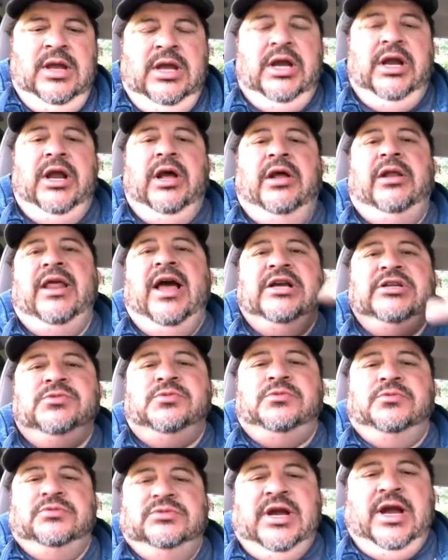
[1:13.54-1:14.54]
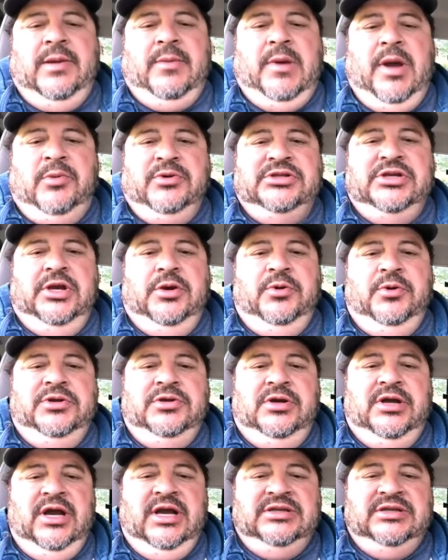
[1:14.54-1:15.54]
Anyhow, last time I was here with
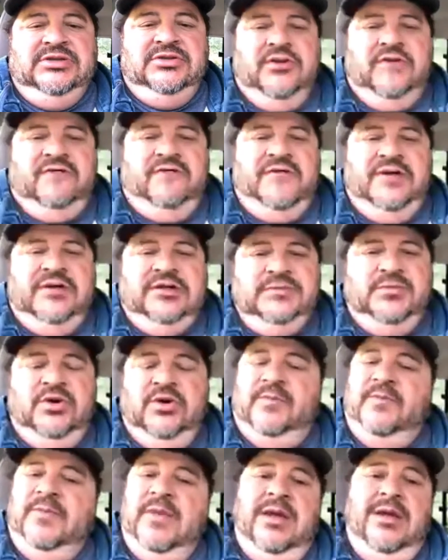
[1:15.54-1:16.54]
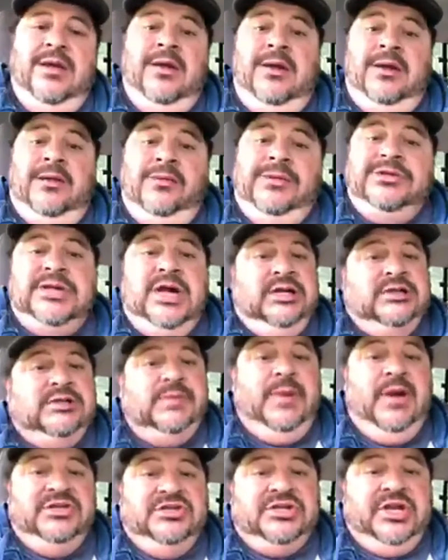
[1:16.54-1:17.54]
you guys here on Facebook, we talked
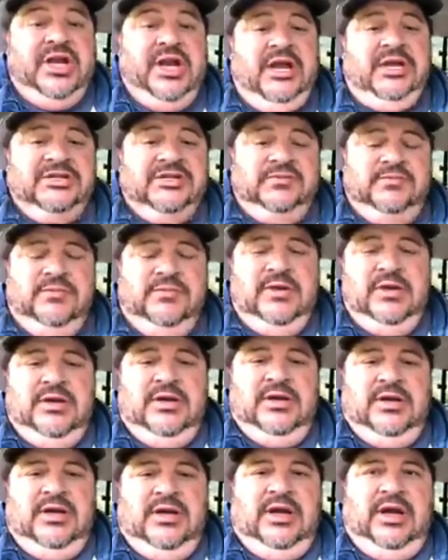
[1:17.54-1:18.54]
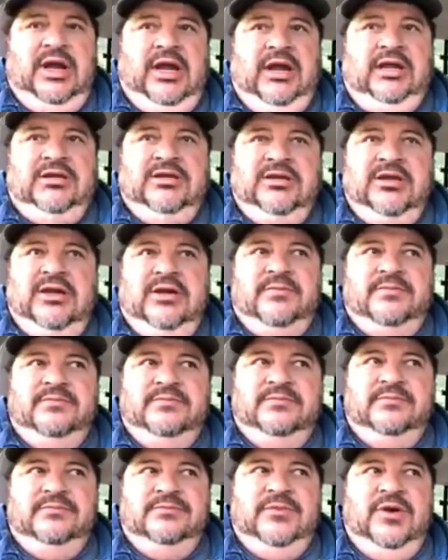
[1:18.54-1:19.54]
about change and um,
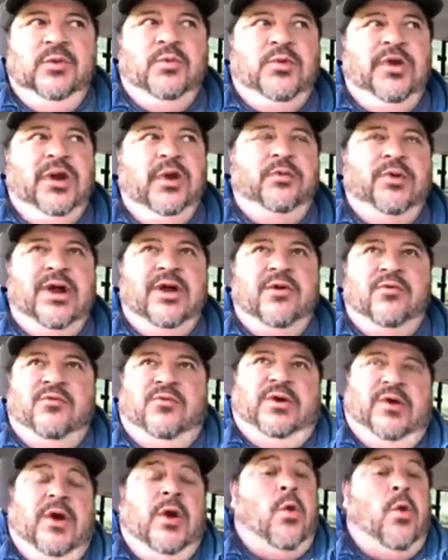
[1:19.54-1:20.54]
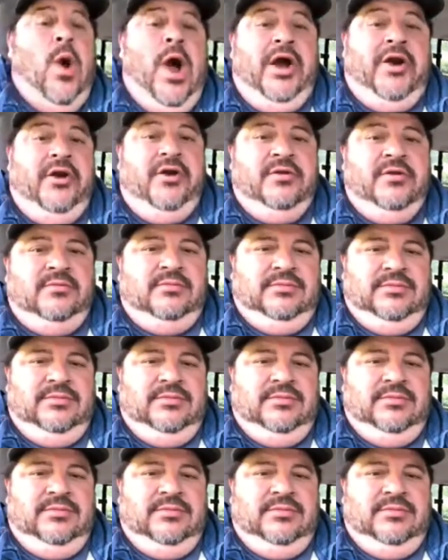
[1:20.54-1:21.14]
and what it re- required.